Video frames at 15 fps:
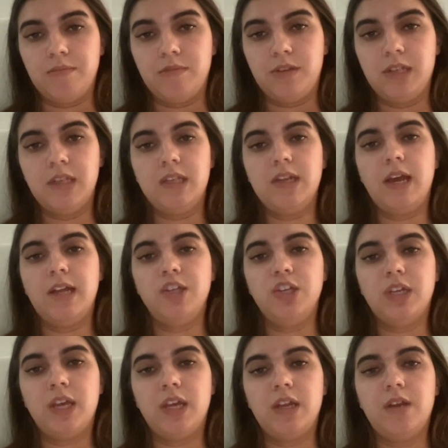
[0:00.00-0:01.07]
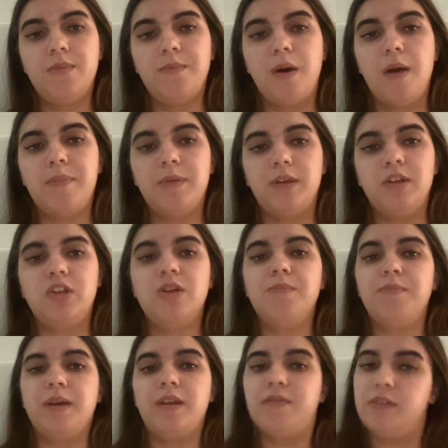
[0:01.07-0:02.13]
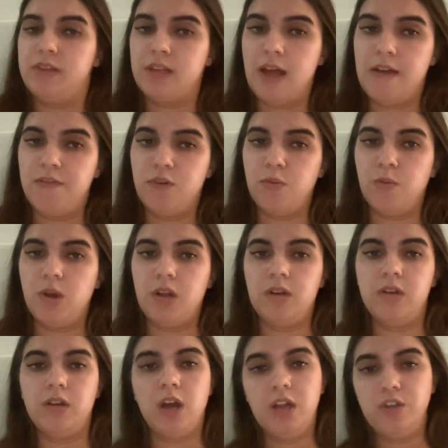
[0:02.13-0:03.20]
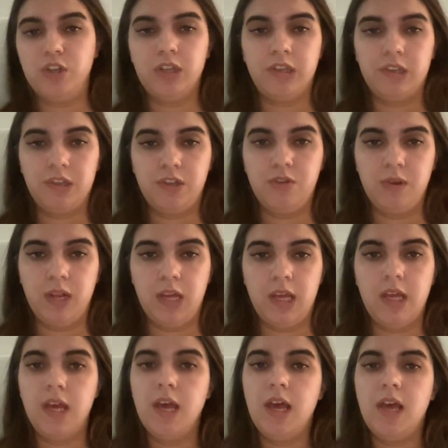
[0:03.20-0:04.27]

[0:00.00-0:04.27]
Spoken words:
Since an educated population benefits everyone, not just the student,